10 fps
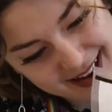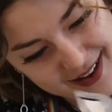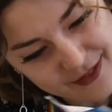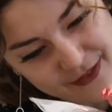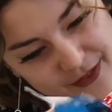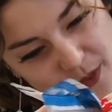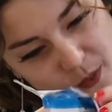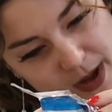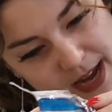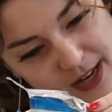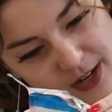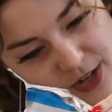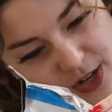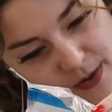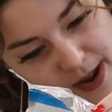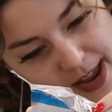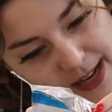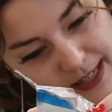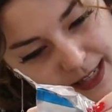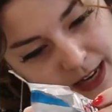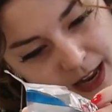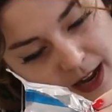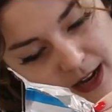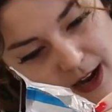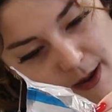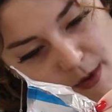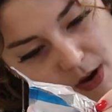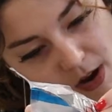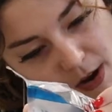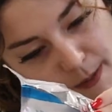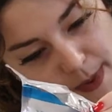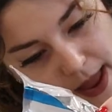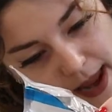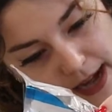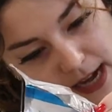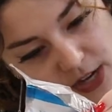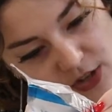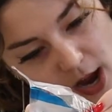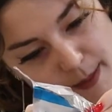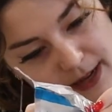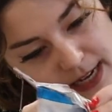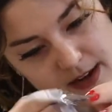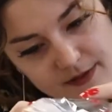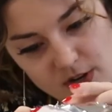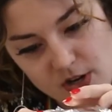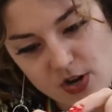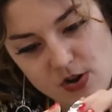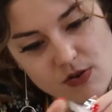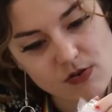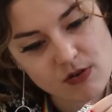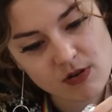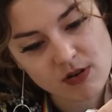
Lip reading: if we can do it. Come on, Paige, I believe in you.